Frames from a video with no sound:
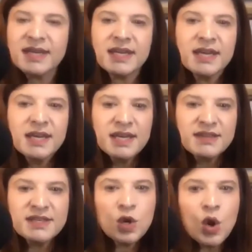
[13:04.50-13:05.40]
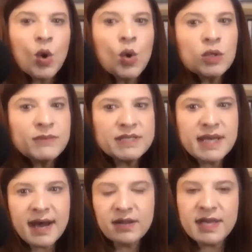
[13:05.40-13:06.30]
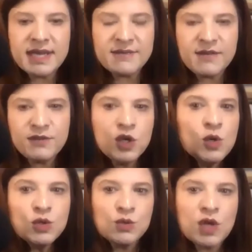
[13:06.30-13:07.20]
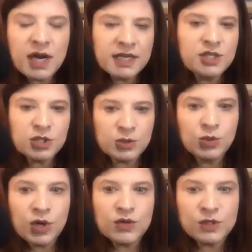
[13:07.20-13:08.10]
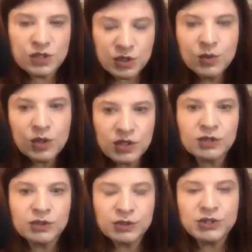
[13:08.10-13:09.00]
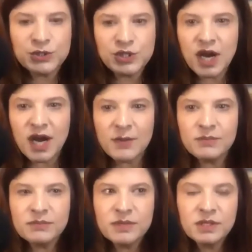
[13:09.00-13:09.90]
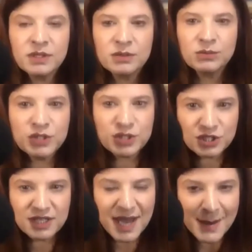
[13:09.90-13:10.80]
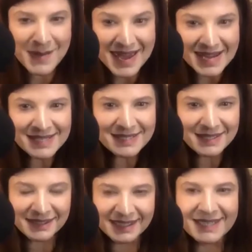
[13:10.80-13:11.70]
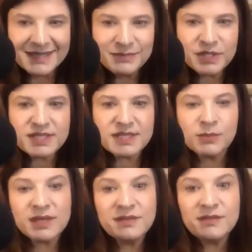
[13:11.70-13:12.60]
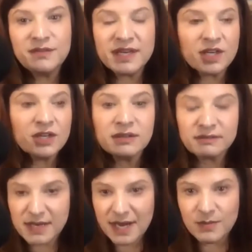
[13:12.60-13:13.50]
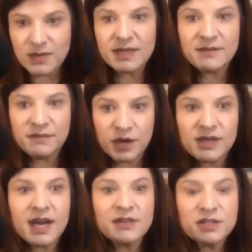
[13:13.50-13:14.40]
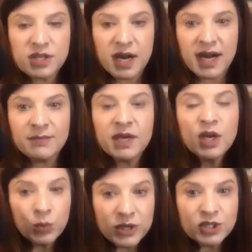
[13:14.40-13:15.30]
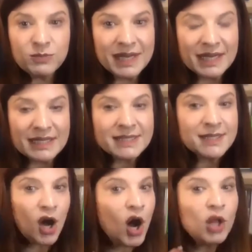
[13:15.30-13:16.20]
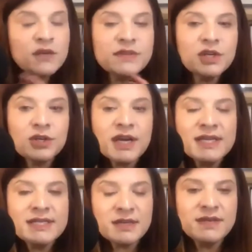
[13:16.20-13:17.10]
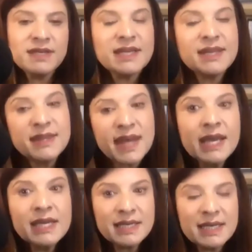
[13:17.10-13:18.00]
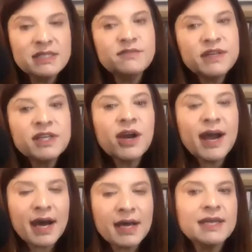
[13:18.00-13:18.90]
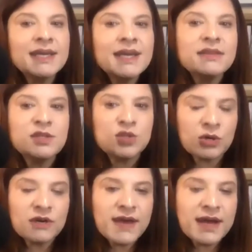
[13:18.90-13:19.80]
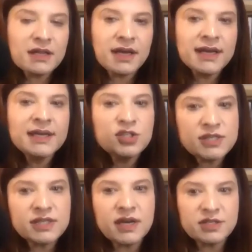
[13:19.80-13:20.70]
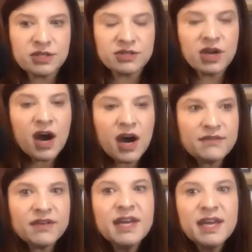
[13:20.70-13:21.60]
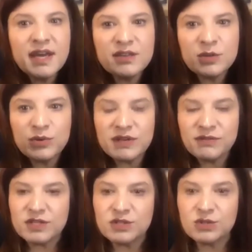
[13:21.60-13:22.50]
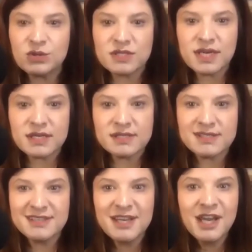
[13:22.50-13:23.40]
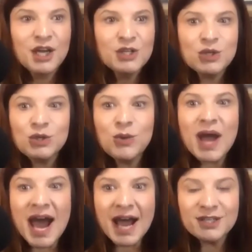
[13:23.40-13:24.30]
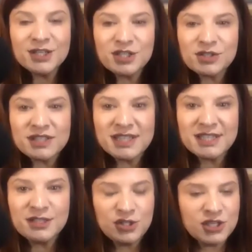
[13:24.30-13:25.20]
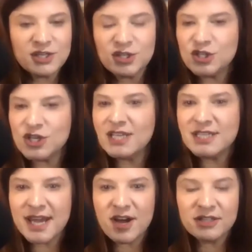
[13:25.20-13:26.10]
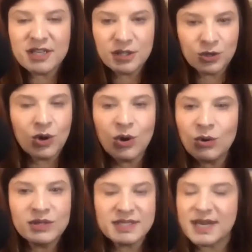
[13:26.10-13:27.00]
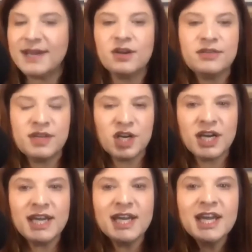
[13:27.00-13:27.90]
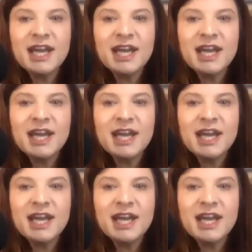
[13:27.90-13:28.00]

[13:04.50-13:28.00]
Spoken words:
Like this old mentality of, if you do not get your quotas, you are going to lose your job, which instantly puts someone in fear. Mm-hmm. I'm going to get voted out of the tribe, which means all of the creativity that they need to figure out how to get in the door of that client just got turned off in their prefrontal cortex. So you actually just shut down your whole entire theory.